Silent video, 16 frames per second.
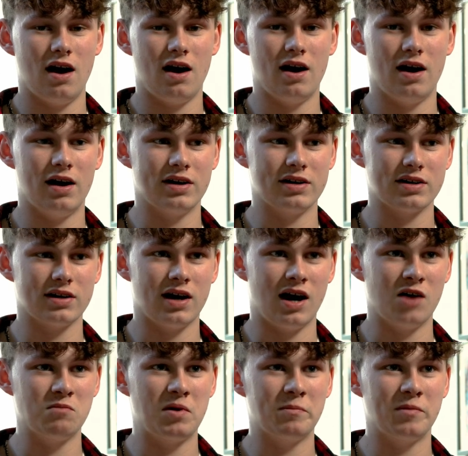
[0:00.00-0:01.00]
And
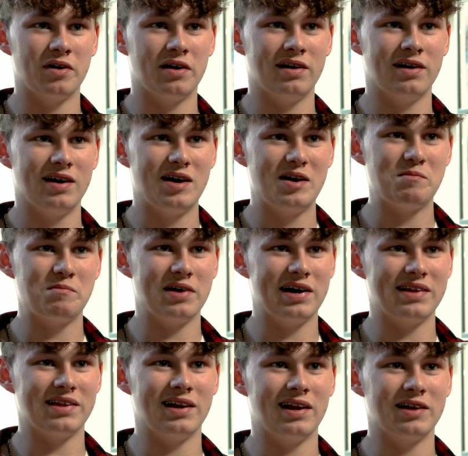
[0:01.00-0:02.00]
I remember
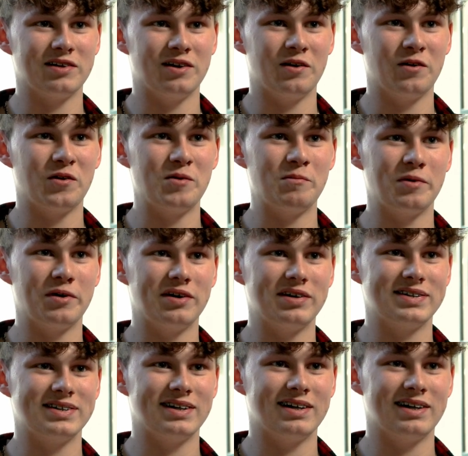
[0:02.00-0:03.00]
being a little annoying
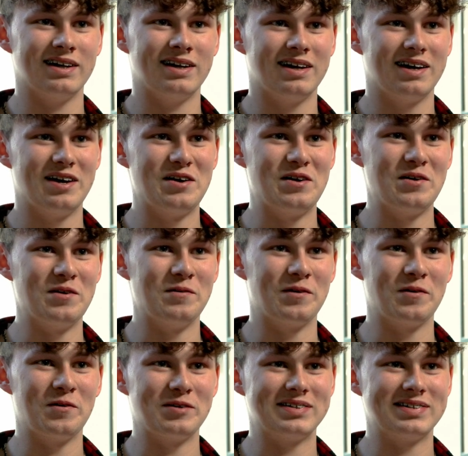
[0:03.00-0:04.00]
person who would
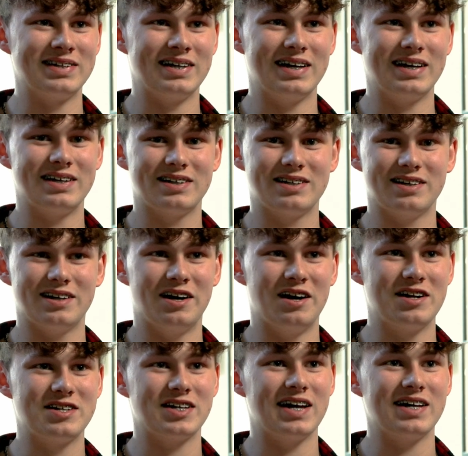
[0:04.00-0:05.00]
always need
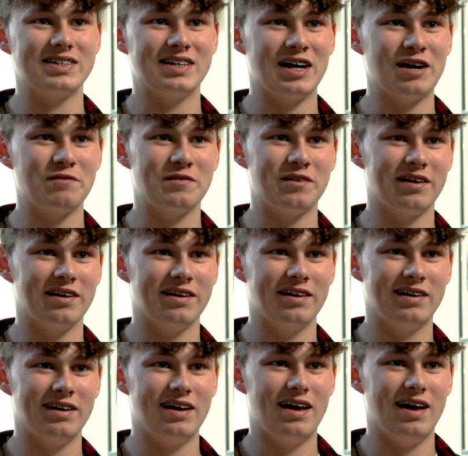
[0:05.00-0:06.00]
chasing after,
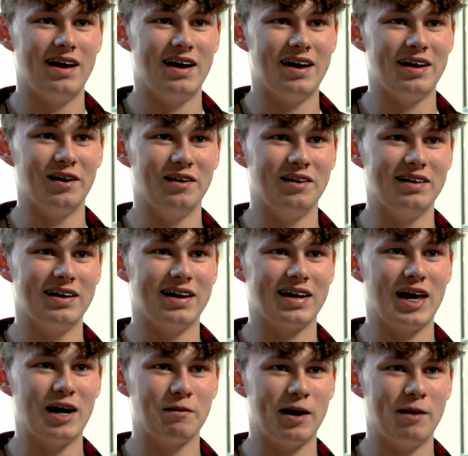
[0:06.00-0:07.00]
and I
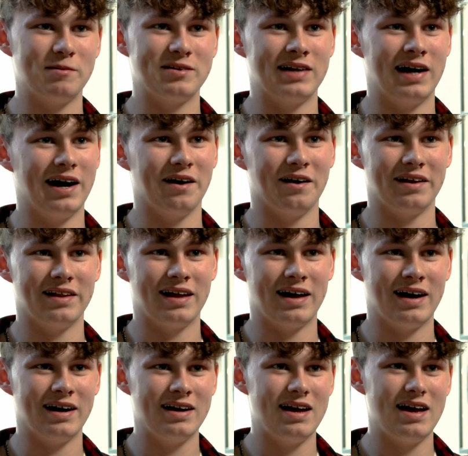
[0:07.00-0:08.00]
kept an eye on and
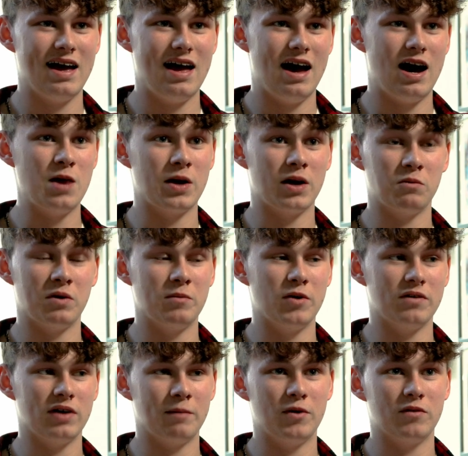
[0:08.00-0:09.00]
that. And then I
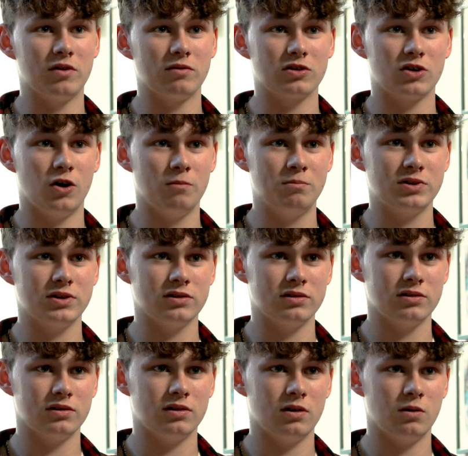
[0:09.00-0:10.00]
moved up to cubs,
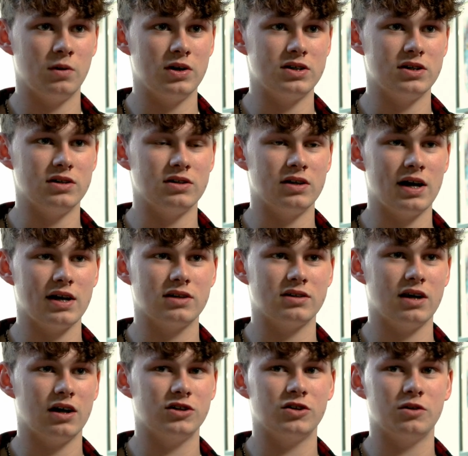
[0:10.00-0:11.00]
which is the next
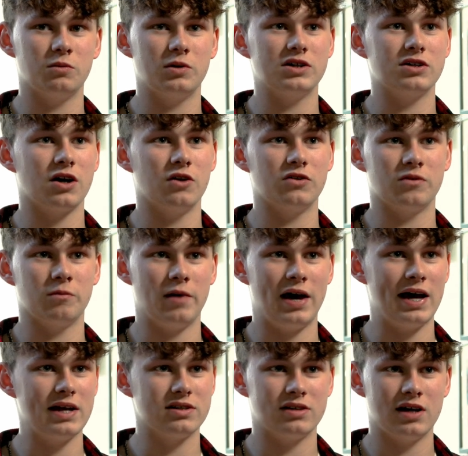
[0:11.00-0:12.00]
section, which goes from
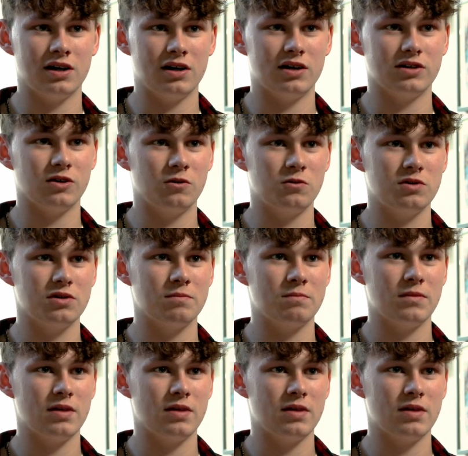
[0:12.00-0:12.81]
8 to 10 years old.